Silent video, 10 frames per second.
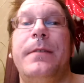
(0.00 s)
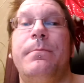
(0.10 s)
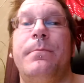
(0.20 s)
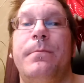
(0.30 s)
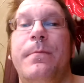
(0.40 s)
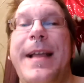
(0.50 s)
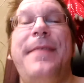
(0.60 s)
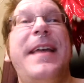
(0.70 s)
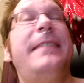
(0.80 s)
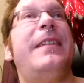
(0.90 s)
And
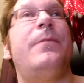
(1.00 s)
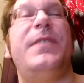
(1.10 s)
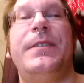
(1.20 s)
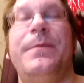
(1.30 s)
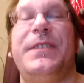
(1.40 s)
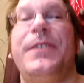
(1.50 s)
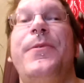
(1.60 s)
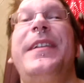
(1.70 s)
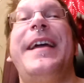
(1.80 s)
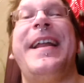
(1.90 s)
at that time, we should
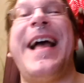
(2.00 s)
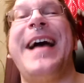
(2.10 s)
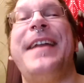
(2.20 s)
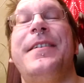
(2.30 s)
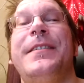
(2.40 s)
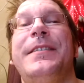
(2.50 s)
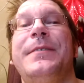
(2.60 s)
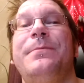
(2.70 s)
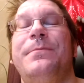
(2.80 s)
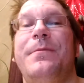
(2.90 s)
really have had a
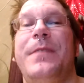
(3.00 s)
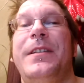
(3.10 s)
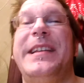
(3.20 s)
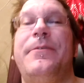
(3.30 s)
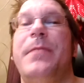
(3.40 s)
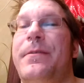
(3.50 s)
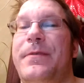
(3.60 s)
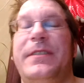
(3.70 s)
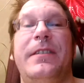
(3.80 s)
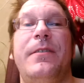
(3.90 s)
Leaf, but
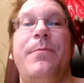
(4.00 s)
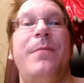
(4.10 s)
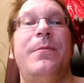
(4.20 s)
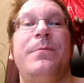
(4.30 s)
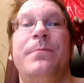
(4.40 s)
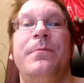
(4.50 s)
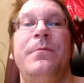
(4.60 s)
still the problem,